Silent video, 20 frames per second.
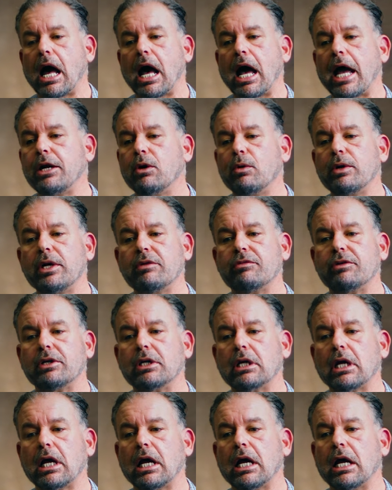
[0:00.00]
I don't
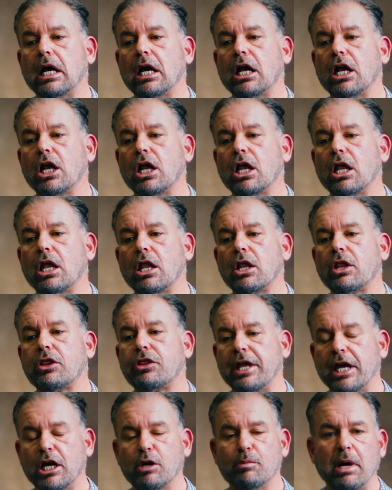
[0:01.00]
even
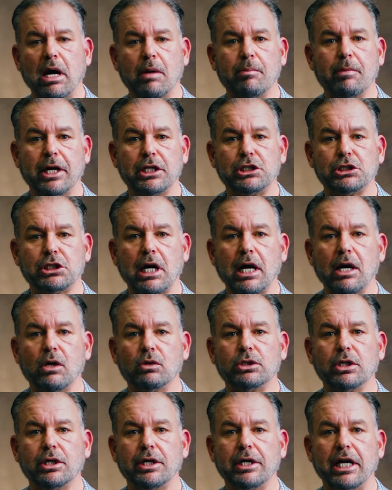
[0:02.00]
think about my
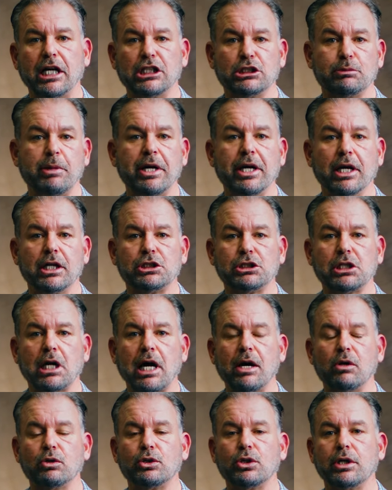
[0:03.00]
childhood as being a
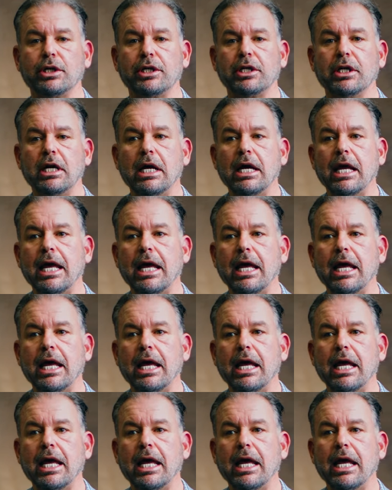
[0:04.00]
childhood.